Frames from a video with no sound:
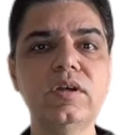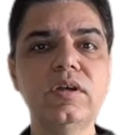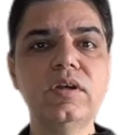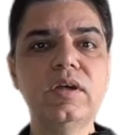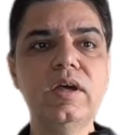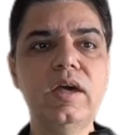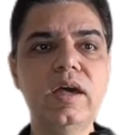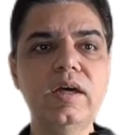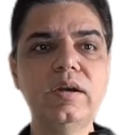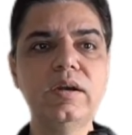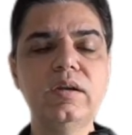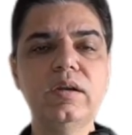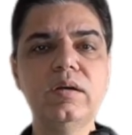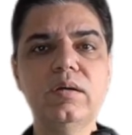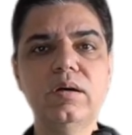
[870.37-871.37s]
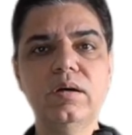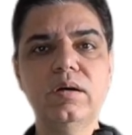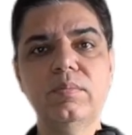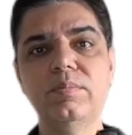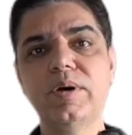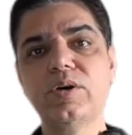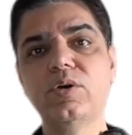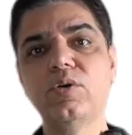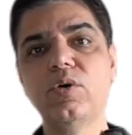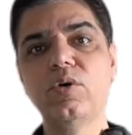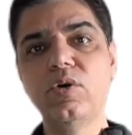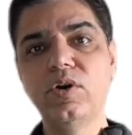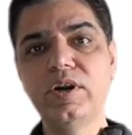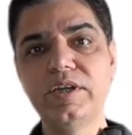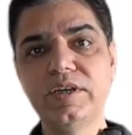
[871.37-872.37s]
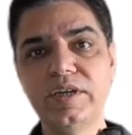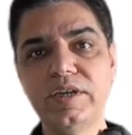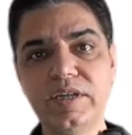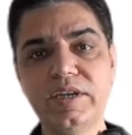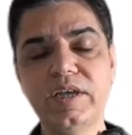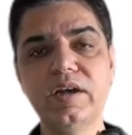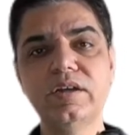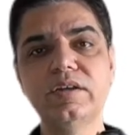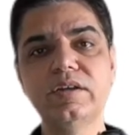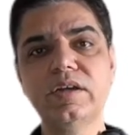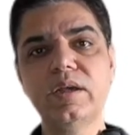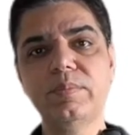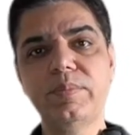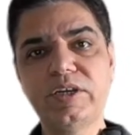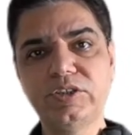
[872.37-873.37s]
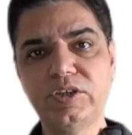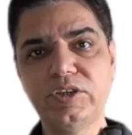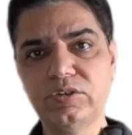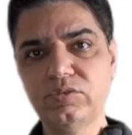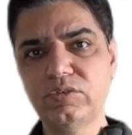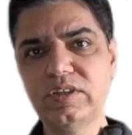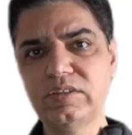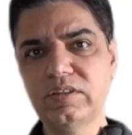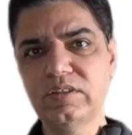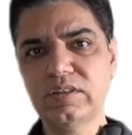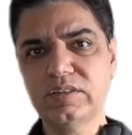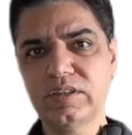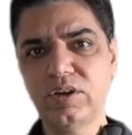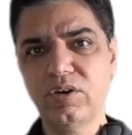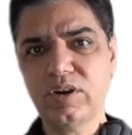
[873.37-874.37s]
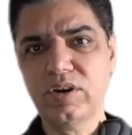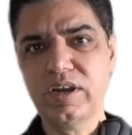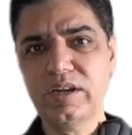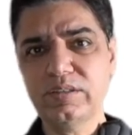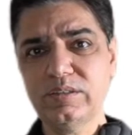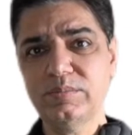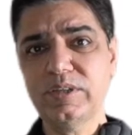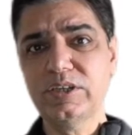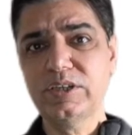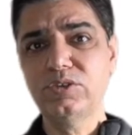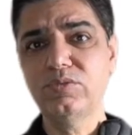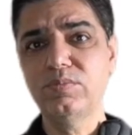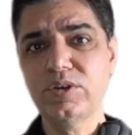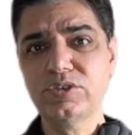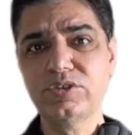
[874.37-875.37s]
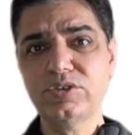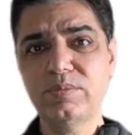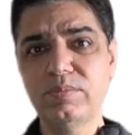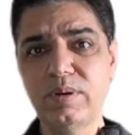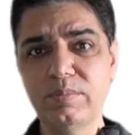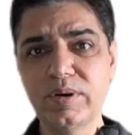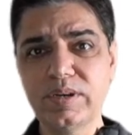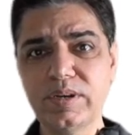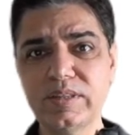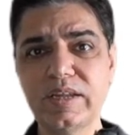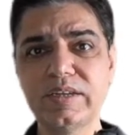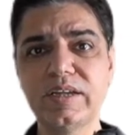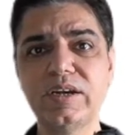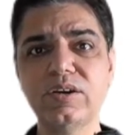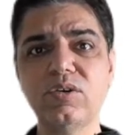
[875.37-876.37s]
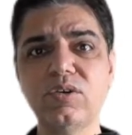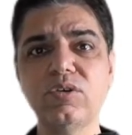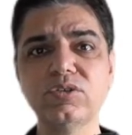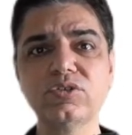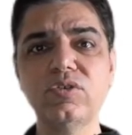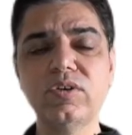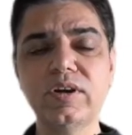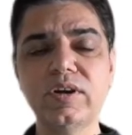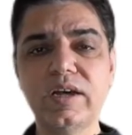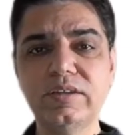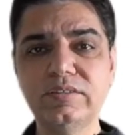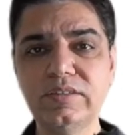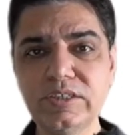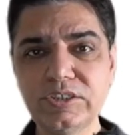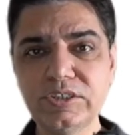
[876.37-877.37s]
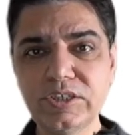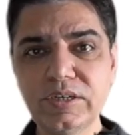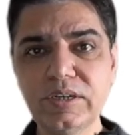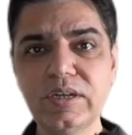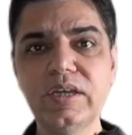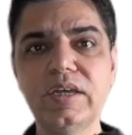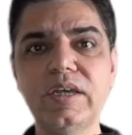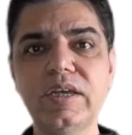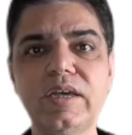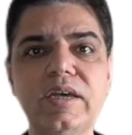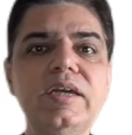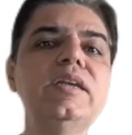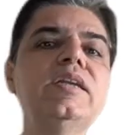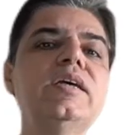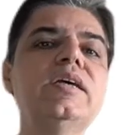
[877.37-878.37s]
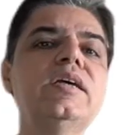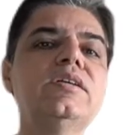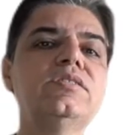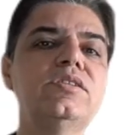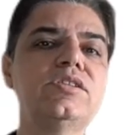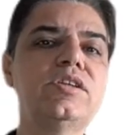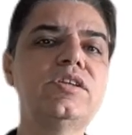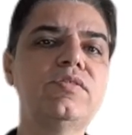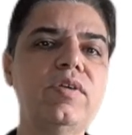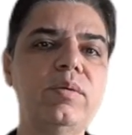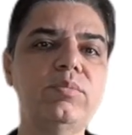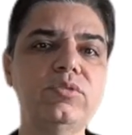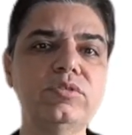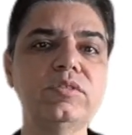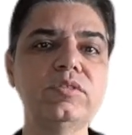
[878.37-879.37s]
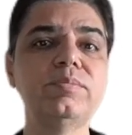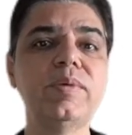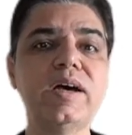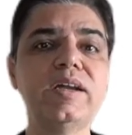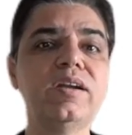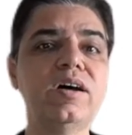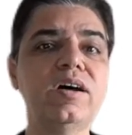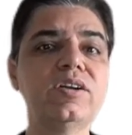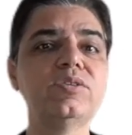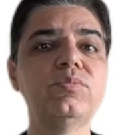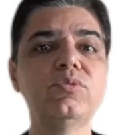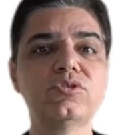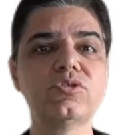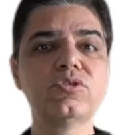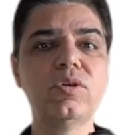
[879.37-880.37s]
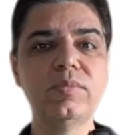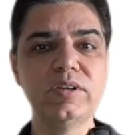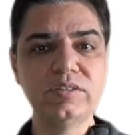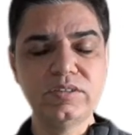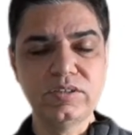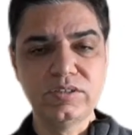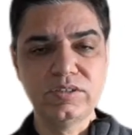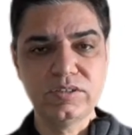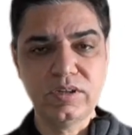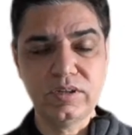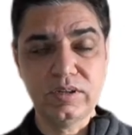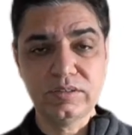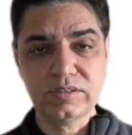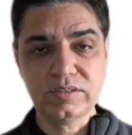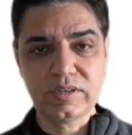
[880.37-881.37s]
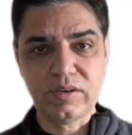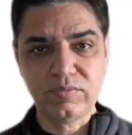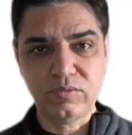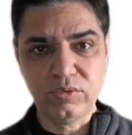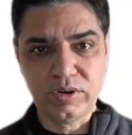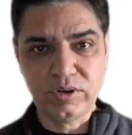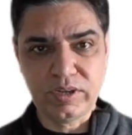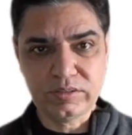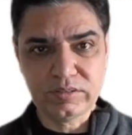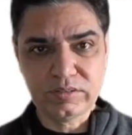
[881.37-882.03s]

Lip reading: and Burkholderia capacia. So these are the 3 organisms that you must remember that can cause colonization in cystic fibrosis. By and large, the most common is Staph aureus.